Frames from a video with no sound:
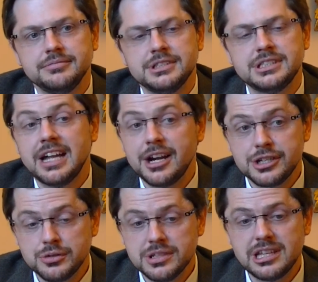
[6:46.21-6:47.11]

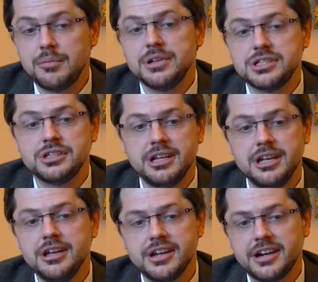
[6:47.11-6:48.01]
starts to establish
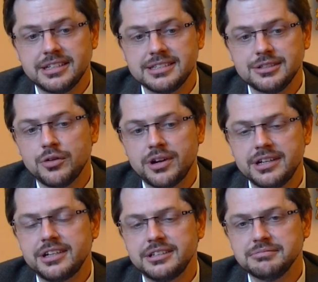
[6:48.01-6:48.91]
his or
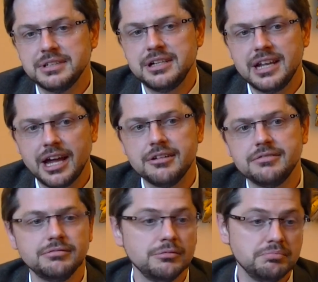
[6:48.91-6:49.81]
her
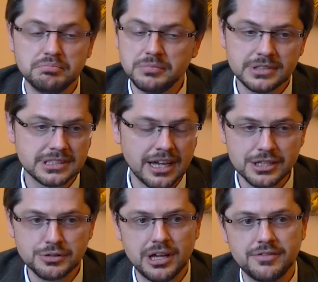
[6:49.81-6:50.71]
life,
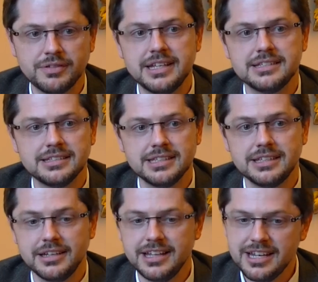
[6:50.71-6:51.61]
starts to have kids,
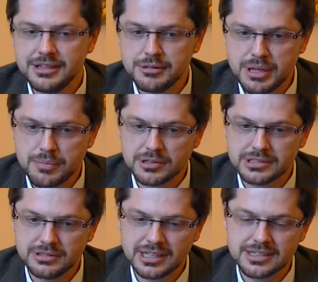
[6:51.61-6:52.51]
etc., then the people
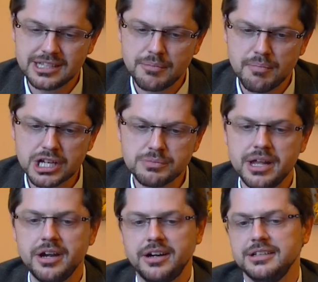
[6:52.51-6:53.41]
understand much
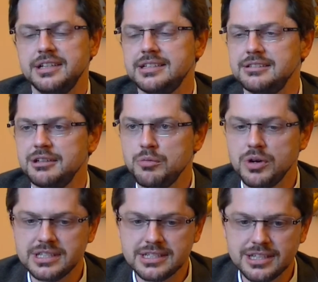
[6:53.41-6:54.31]
better that
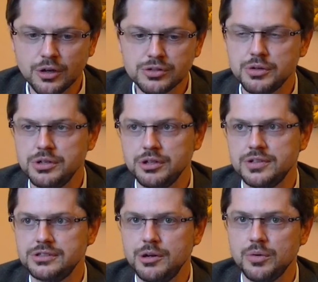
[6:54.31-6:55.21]
what is the continuity of
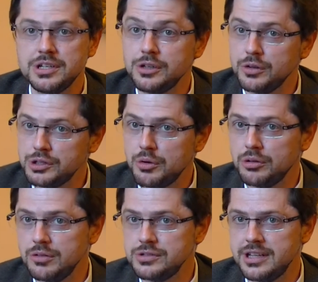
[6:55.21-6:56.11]
history, what is the
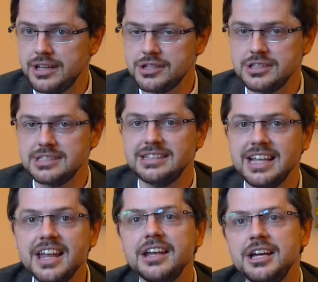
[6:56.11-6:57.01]
continuity of generations, and
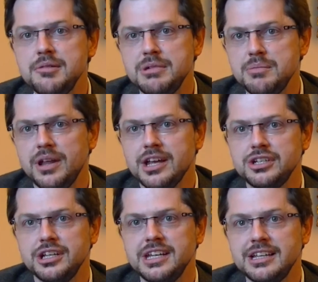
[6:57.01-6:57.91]
then people
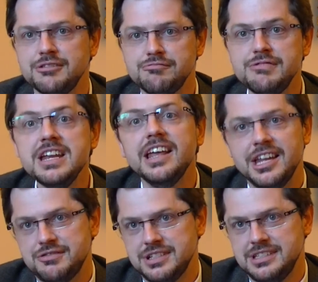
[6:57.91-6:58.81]
actually get really
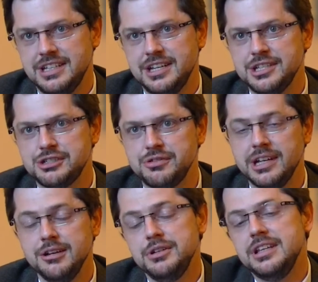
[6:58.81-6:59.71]
interested in history.
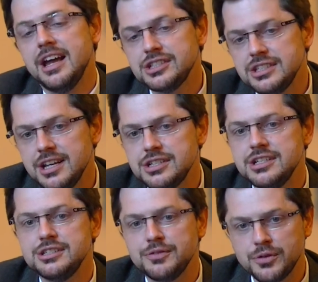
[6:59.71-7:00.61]
With the younger
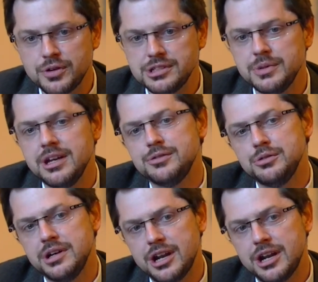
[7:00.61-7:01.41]
generations, of course, we have to